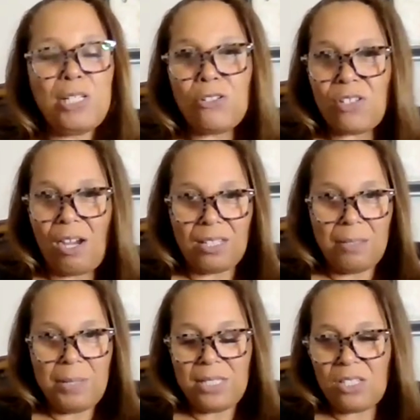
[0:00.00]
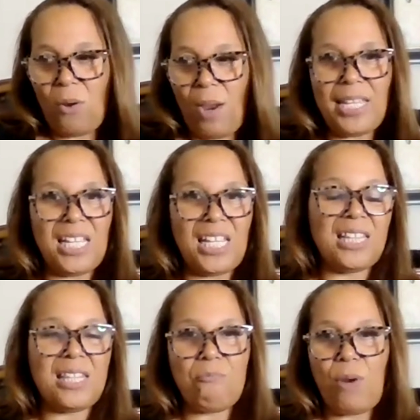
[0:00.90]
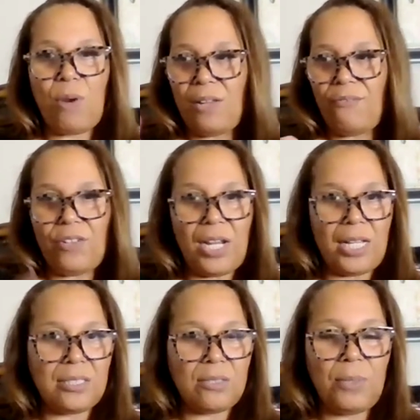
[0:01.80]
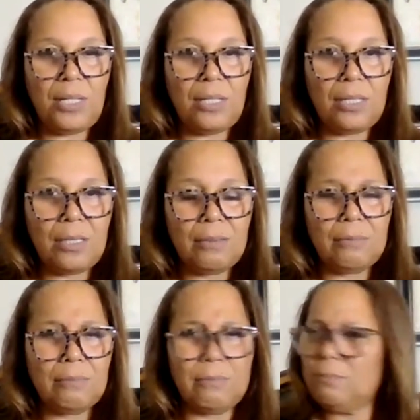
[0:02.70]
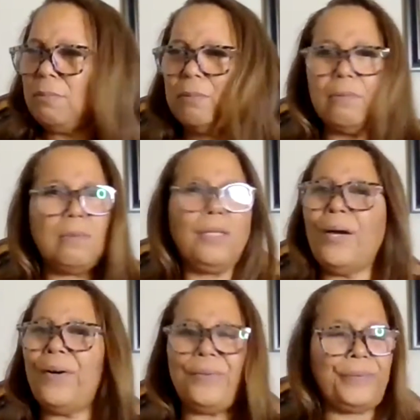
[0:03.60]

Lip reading: your documents so I can get them ready for next week?" "No."